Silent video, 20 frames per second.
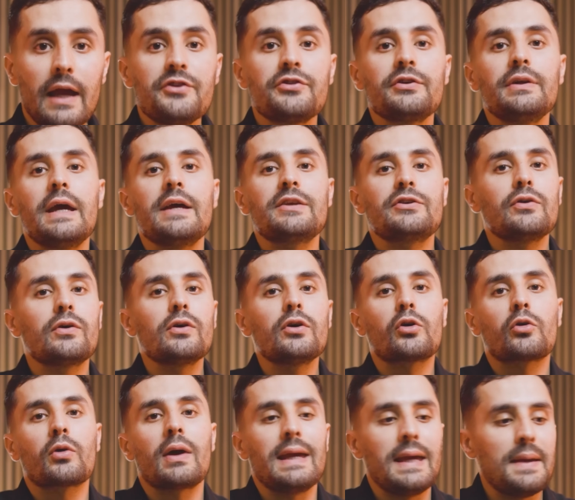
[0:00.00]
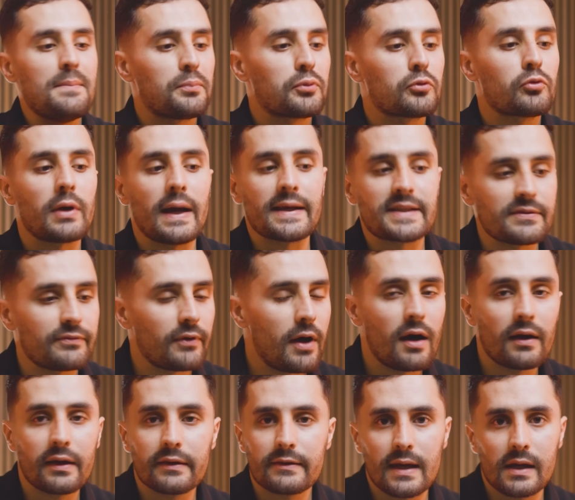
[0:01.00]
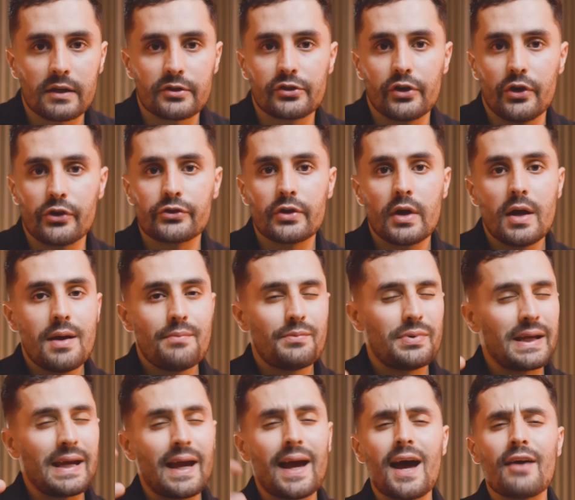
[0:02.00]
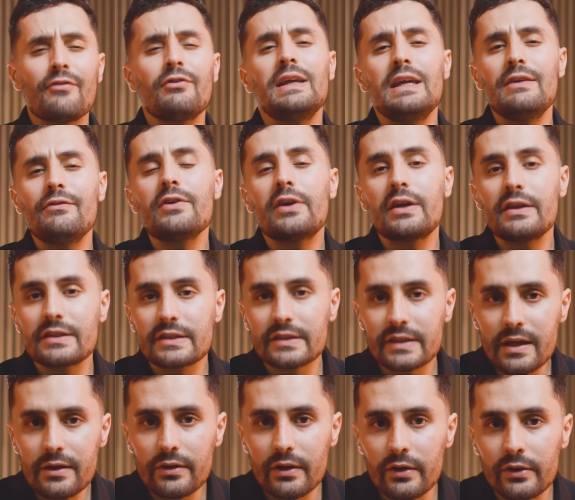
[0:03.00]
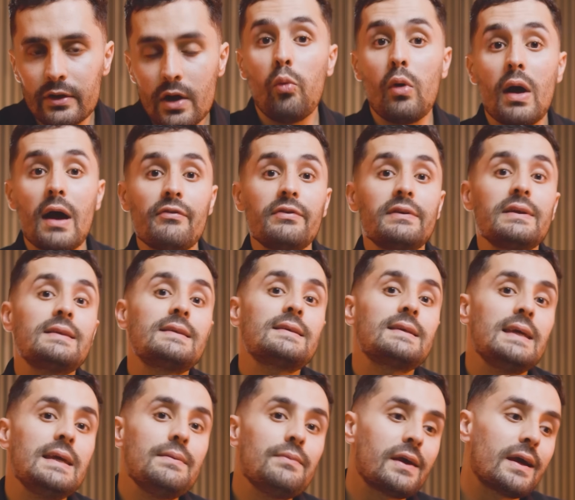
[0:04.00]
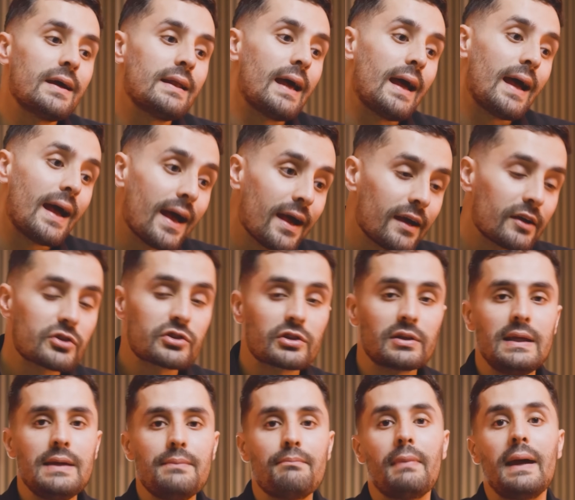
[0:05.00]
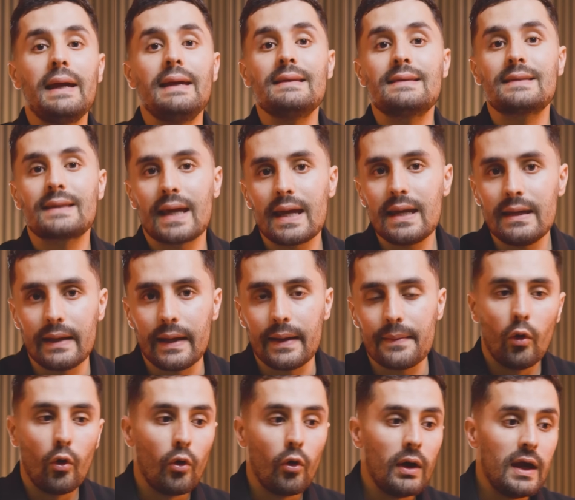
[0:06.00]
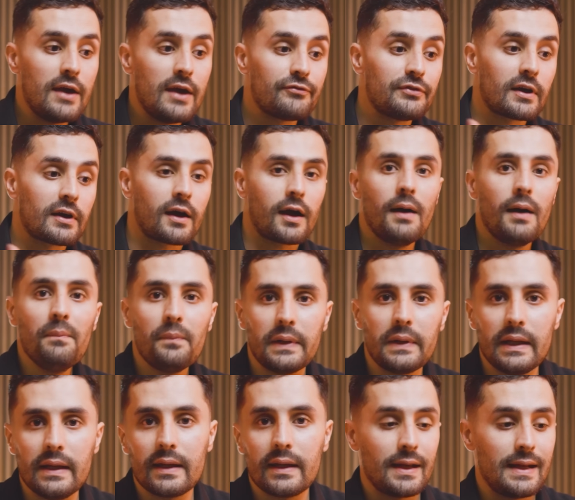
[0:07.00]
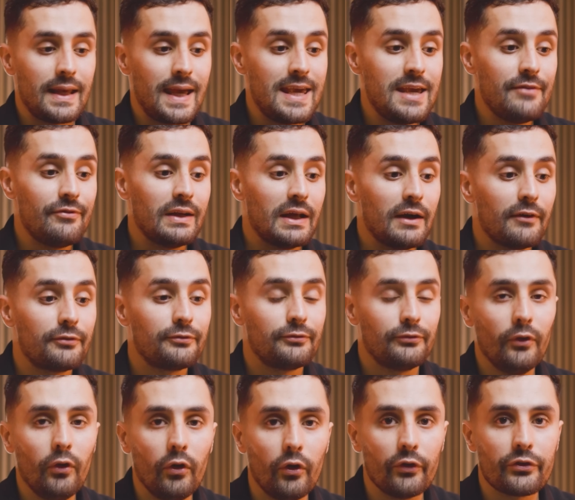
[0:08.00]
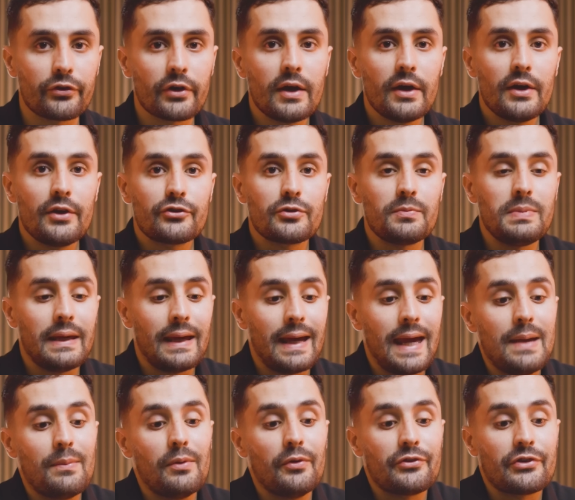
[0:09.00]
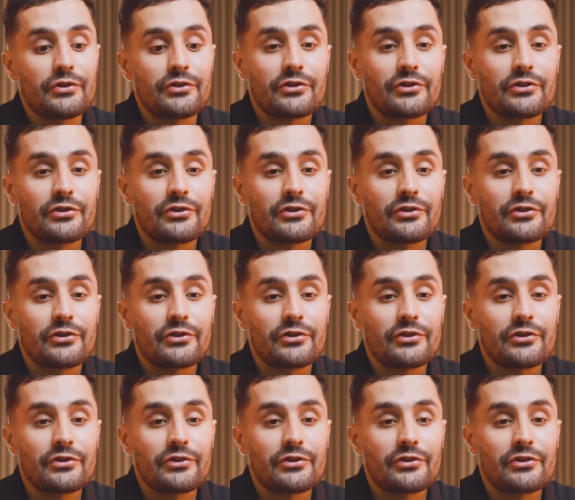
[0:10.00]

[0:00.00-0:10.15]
Engineers who can create impressive architectures, but they haven't even considered whether the team can actually maintain it, or if the company can even afford to be able to